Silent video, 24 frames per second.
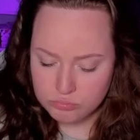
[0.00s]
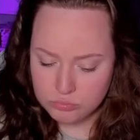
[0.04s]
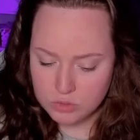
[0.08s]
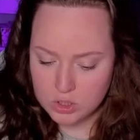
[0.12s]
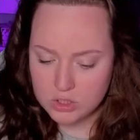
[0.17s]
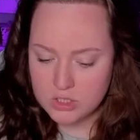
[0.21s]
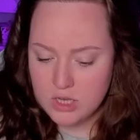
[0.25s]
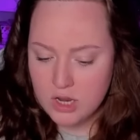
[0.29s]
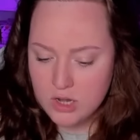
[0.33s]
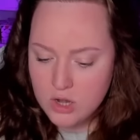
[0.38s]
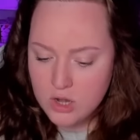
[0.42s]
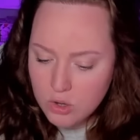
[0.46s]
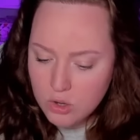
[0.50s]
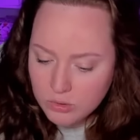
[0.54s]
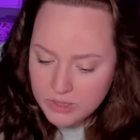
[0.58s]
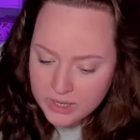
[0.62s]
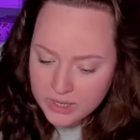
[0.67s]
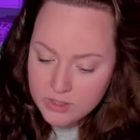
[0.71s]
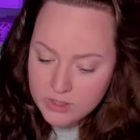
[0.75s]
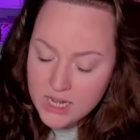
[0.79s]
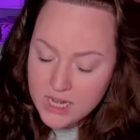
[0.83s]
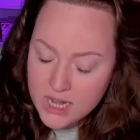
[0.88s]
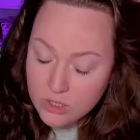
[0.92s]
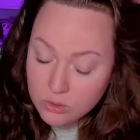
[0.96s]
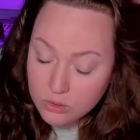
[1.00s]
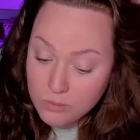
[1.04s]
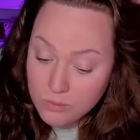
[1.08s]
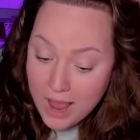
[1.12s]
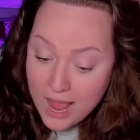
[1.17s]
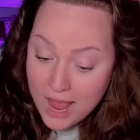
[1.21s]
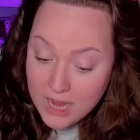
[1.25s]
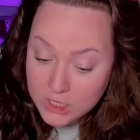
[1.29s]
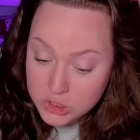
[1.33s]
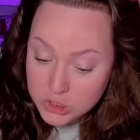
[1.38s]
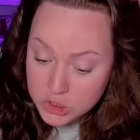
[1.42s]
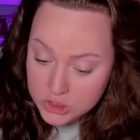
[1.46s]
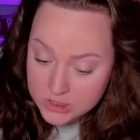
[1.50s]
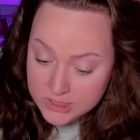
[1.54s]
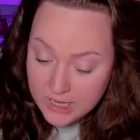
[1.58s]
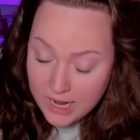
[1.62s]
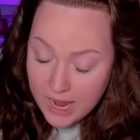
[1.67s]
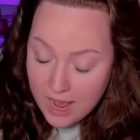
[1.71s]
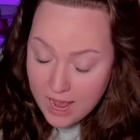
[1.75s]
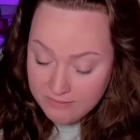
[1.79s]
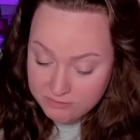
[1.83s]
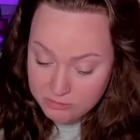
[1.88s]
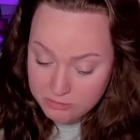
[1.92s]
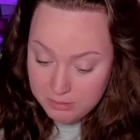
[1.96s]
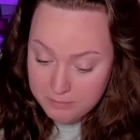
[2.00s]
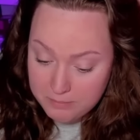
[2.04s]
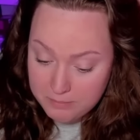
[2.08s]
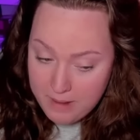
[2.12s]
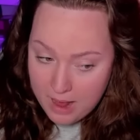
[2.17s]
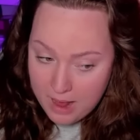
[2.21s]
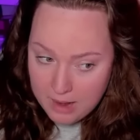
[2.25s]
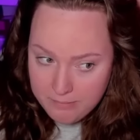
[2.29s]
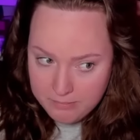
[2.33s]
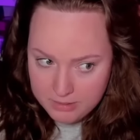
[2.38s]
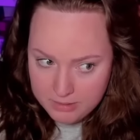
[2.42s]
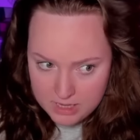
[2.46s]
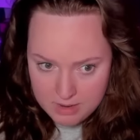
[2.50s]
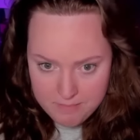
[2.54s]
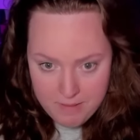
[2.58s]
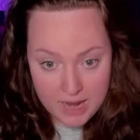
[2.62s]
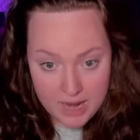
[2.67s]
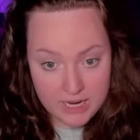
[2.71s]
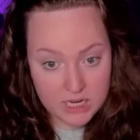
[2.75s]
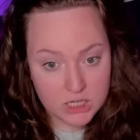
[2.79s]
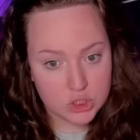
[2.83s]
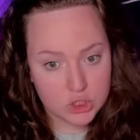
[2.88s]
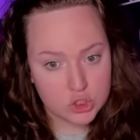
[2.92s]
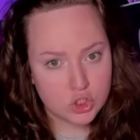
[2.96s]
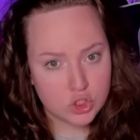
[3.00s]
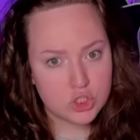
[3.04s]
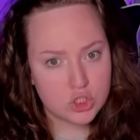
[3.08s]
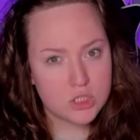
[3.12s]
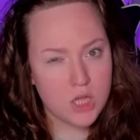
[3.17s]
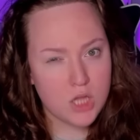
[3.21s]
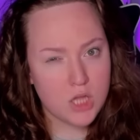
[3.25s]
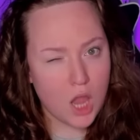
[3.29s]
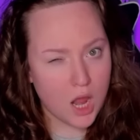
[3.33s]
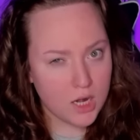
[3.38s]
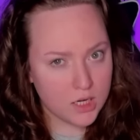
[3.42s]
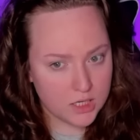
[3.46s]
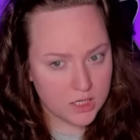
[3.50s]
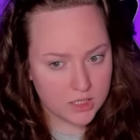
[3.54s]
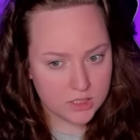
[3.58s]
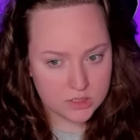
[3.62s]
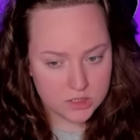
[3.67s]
Because I know like in interactions I have to be bad, but am I going to study and